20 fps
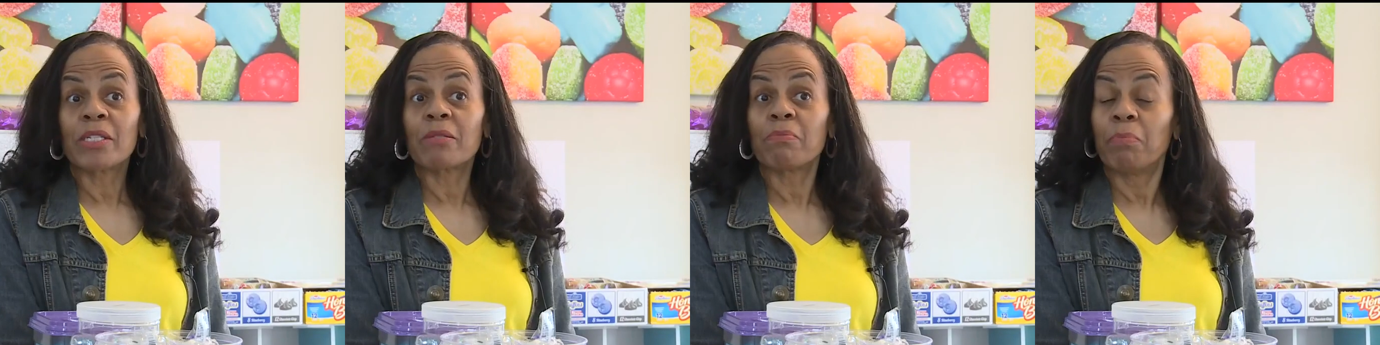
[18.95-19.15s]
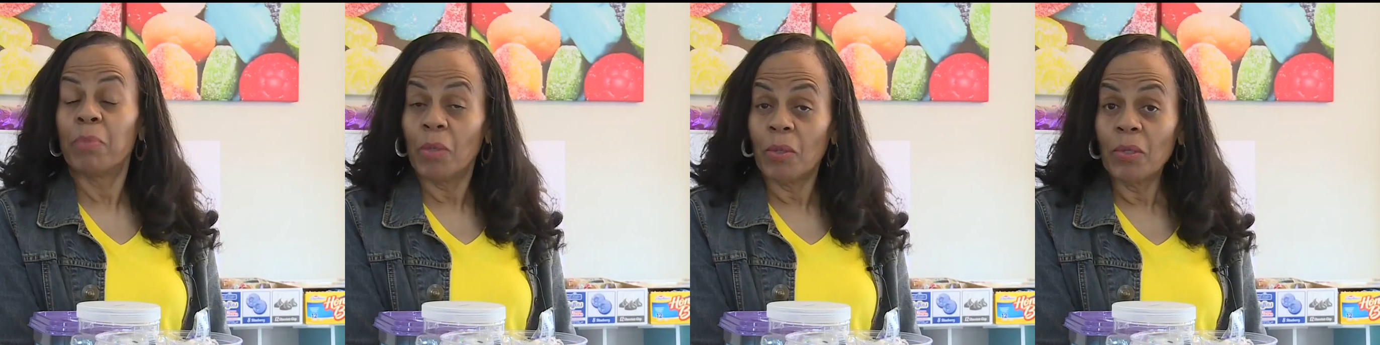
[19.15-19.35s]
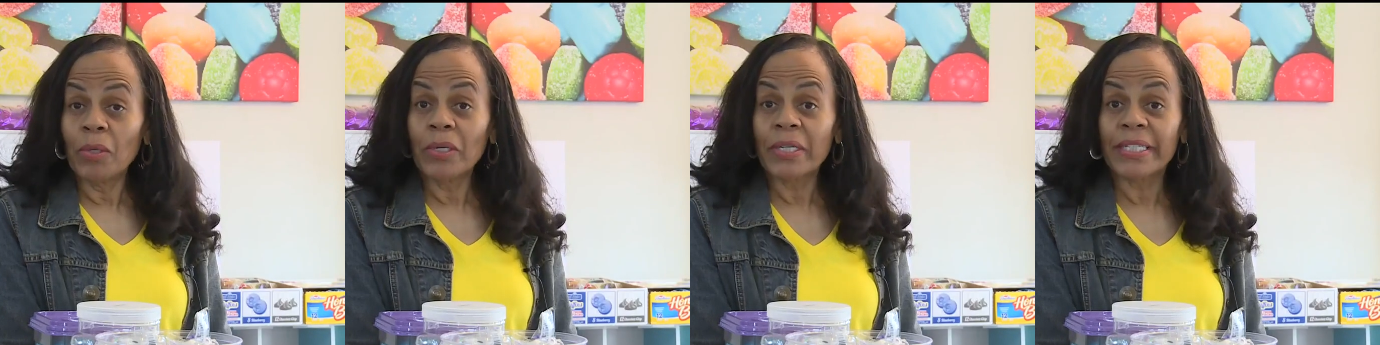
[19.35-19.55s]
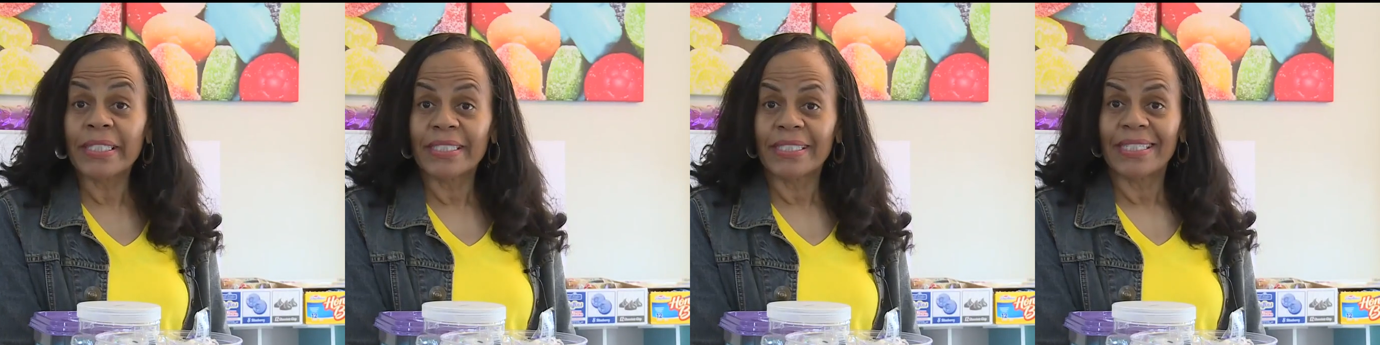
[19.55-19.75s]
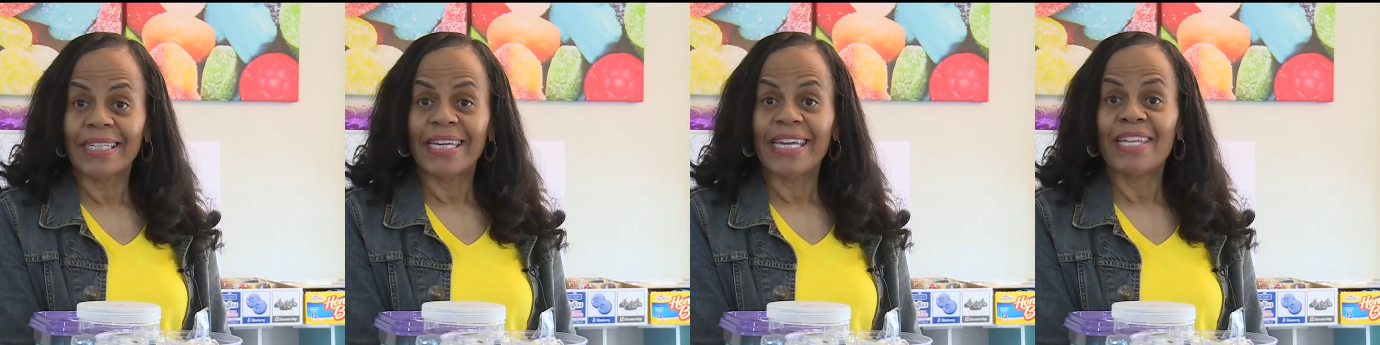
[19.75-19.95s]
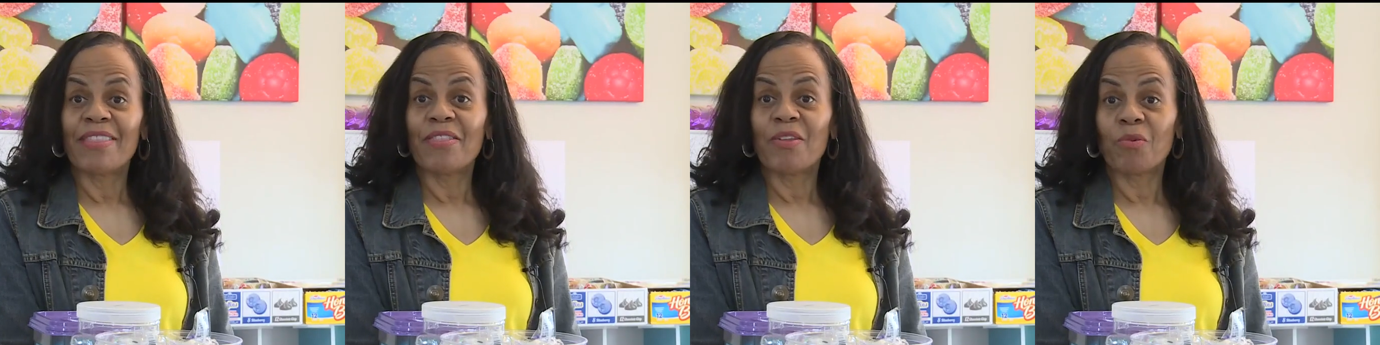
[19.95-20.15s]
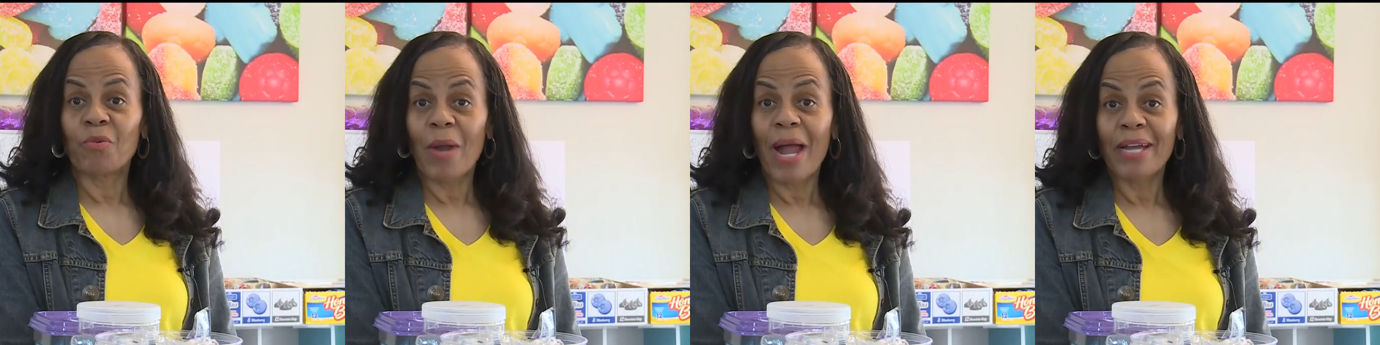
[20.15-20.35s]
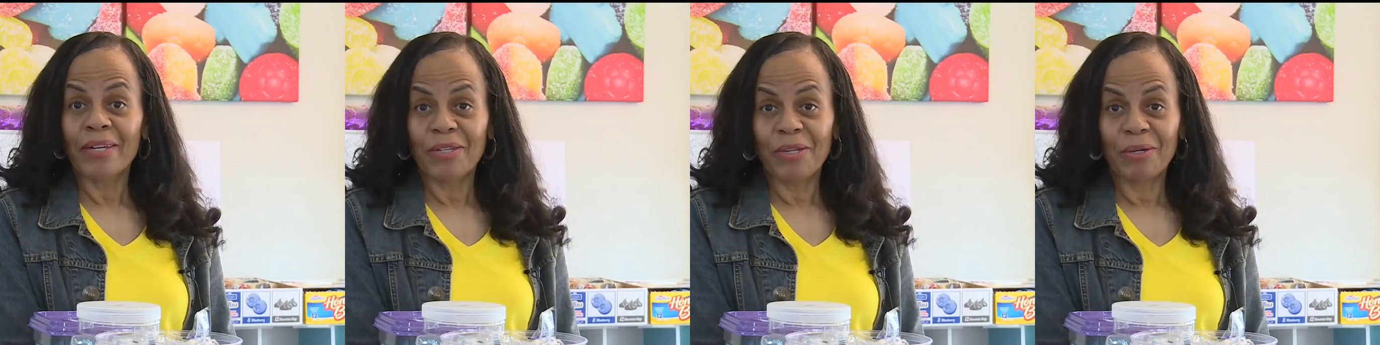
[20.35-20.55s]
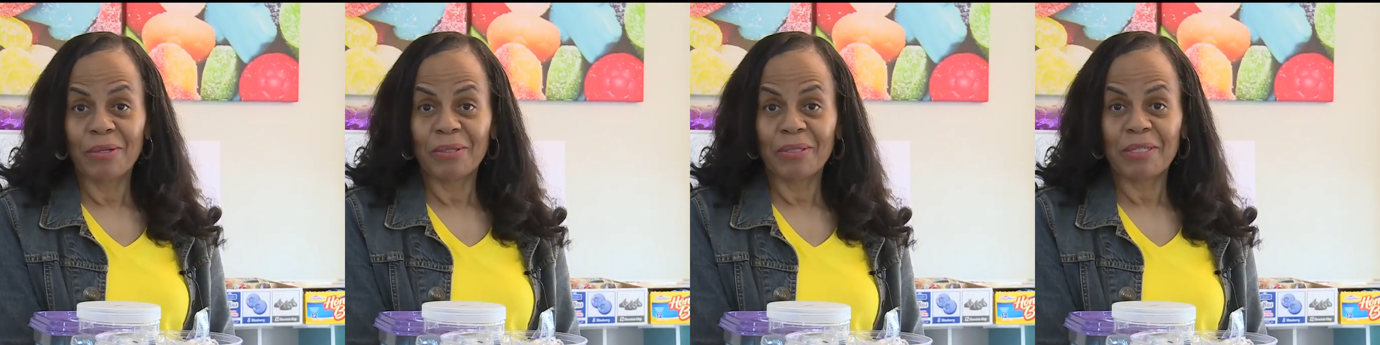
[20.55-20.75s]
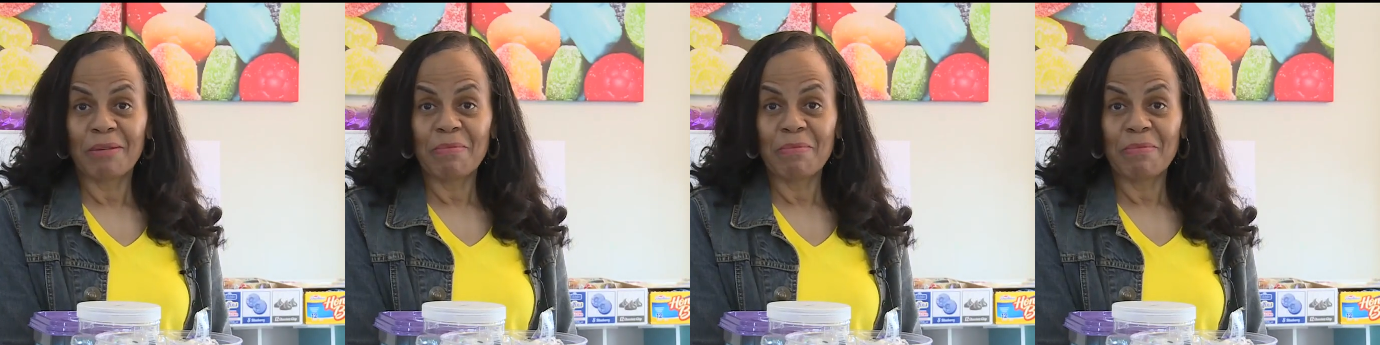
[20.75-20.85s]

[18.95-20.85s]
was born in the Rondo